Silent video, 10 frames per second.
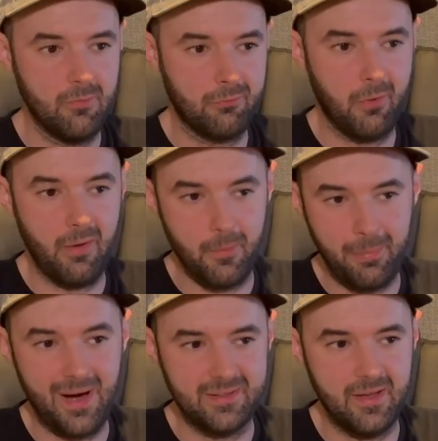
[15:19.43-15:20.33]
throughout the
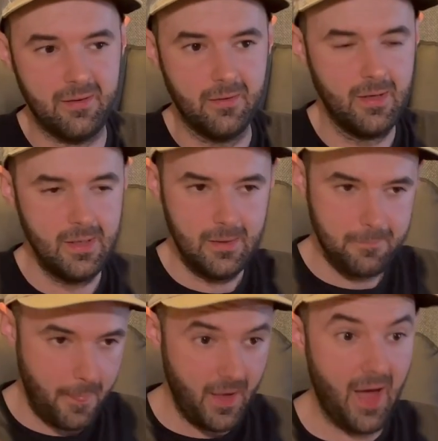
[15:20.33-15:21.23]
padding
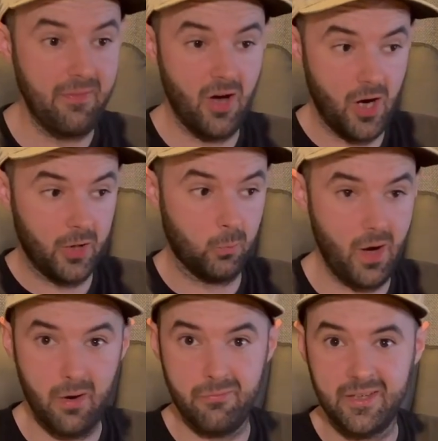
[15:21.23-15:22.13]
and the
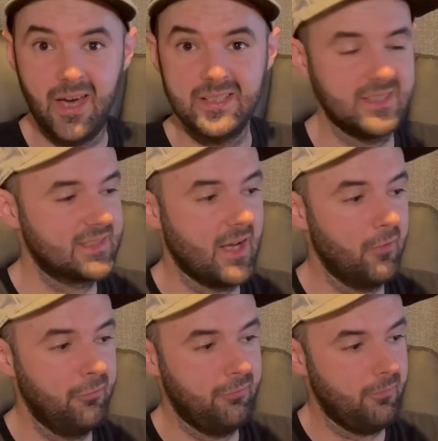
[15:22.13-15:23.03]
hardware of the case
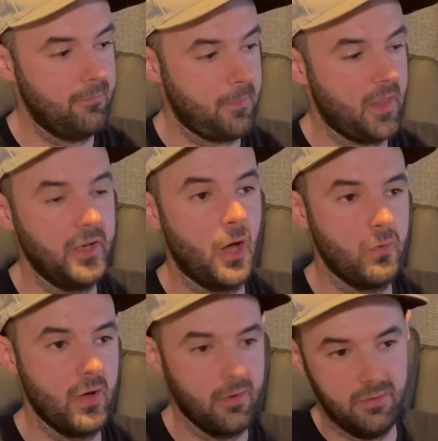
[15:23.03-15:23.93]
itself, you know,
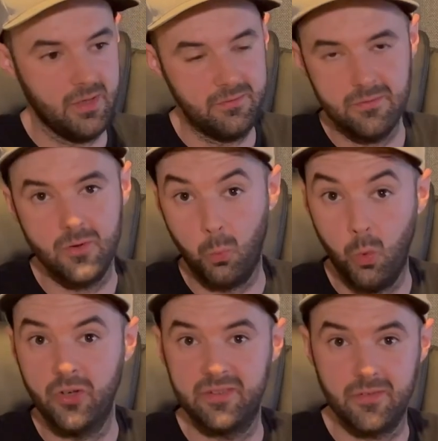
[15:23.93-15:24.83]
the
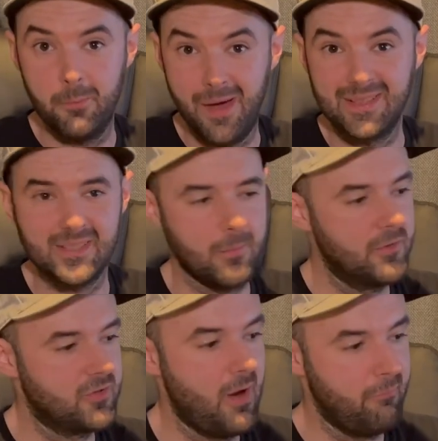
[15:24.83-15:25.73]
wood that makes up the
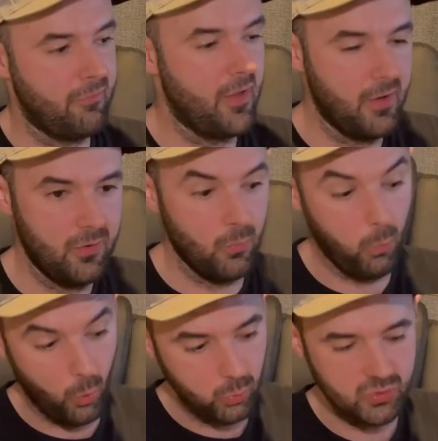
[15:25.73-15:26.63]
strength of the
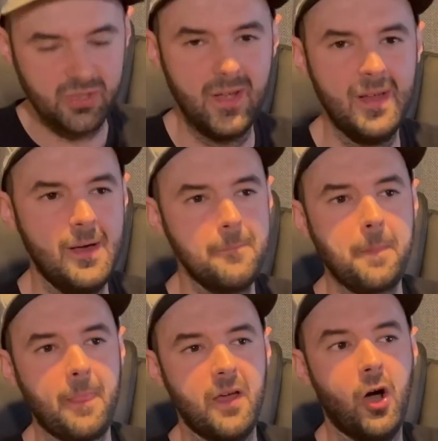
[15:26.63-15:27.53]
walls,
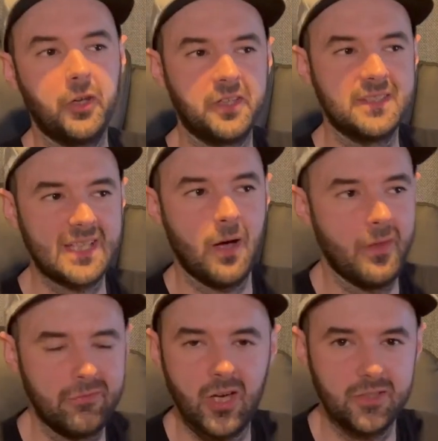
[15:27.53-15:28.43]
I can tell
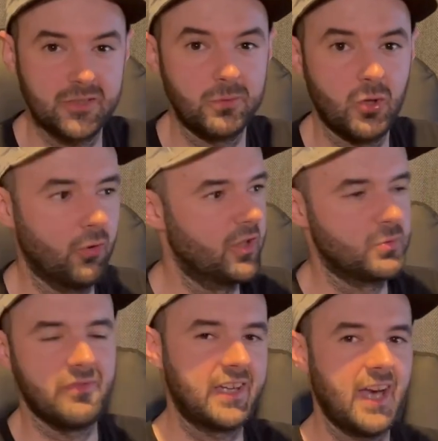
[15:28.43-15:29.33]
they've cut some corners
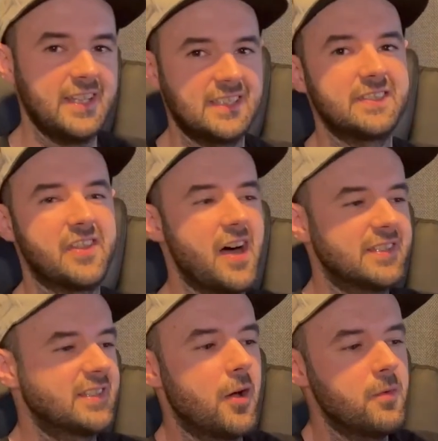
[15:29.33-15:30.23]
with the cases there.
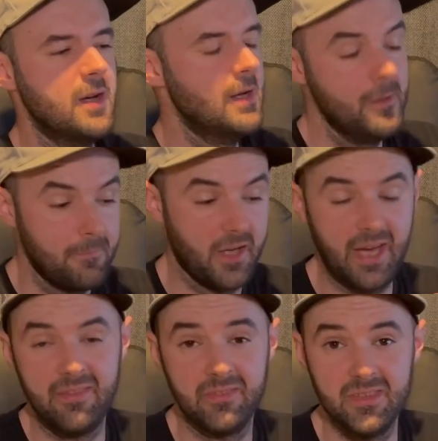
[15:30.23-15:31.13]
So
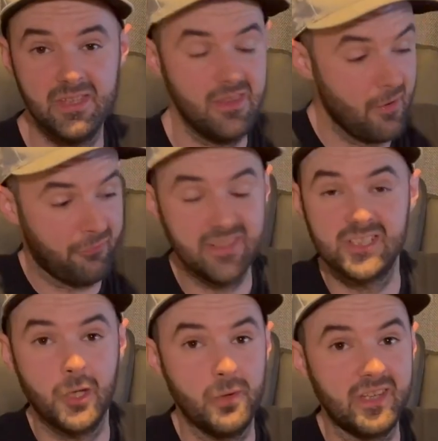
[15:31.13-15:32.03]
again, nothing to
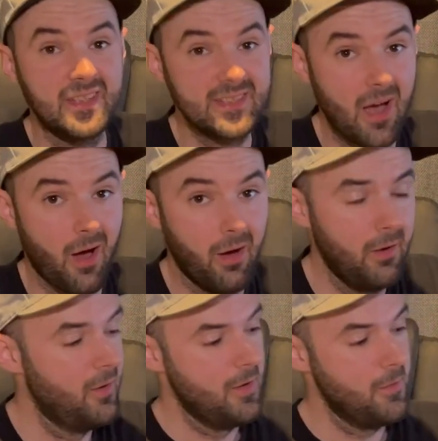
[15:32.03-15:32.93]
do with the guitar,
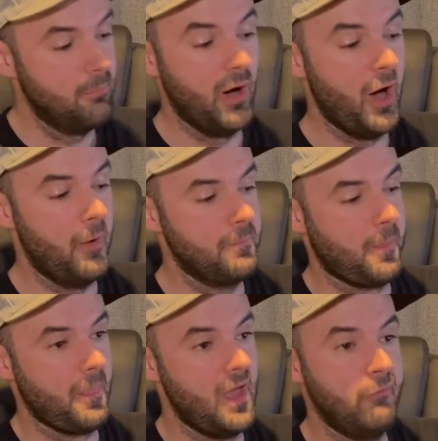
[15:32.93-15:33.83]
but
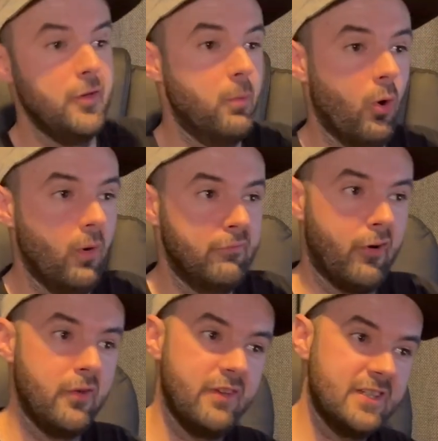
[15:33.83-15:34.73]
if you bought one
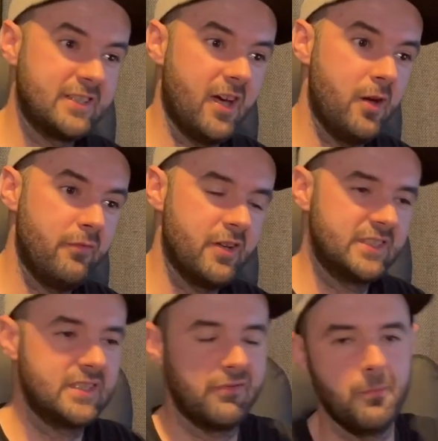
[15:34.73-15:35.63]
5 years ago
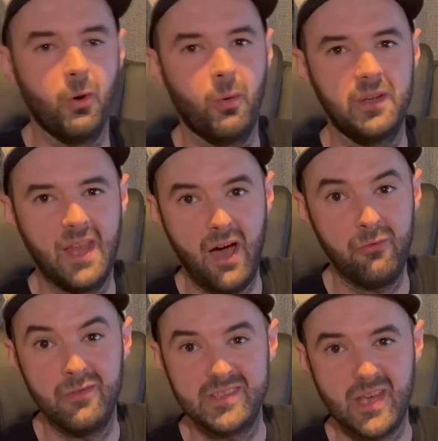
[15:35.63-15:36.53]
versus if you bought one now
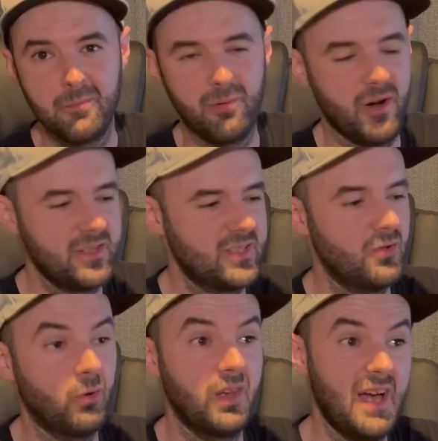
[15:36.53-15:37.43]
for the same price
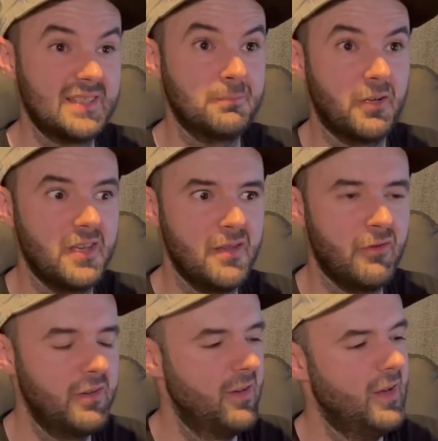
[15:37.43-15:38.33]
or less money
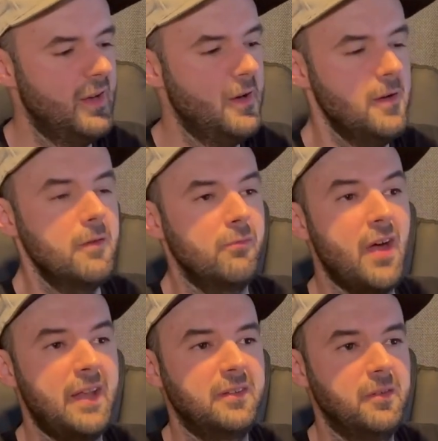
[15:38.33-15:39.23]
even,
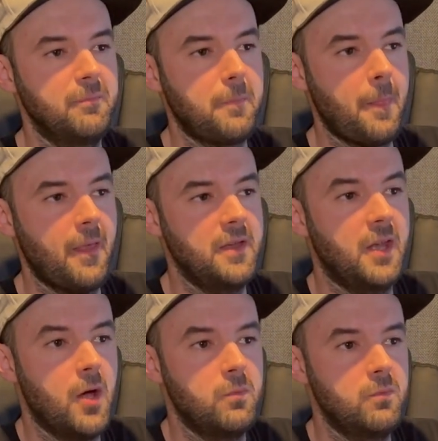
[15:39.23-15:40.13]
then you
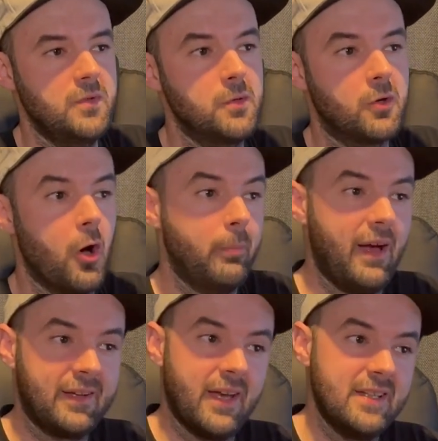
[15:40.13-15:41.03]
know you've got a
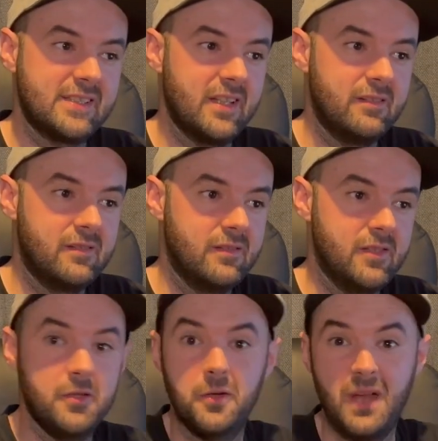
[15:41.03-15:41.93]
better case than
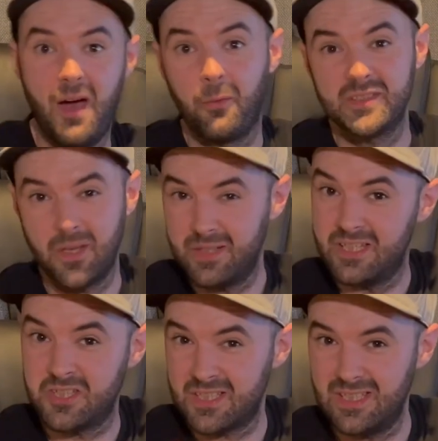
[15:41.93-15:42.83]
you do now. So
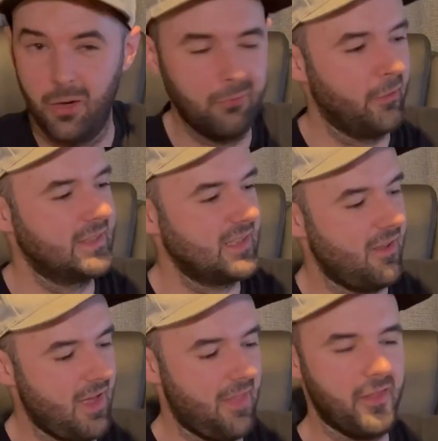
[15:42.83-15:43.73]
it's just little things like
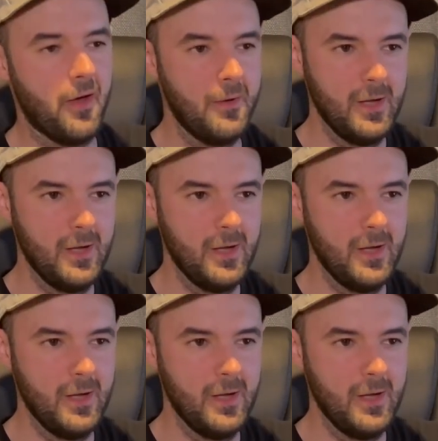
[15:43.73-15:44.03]
that that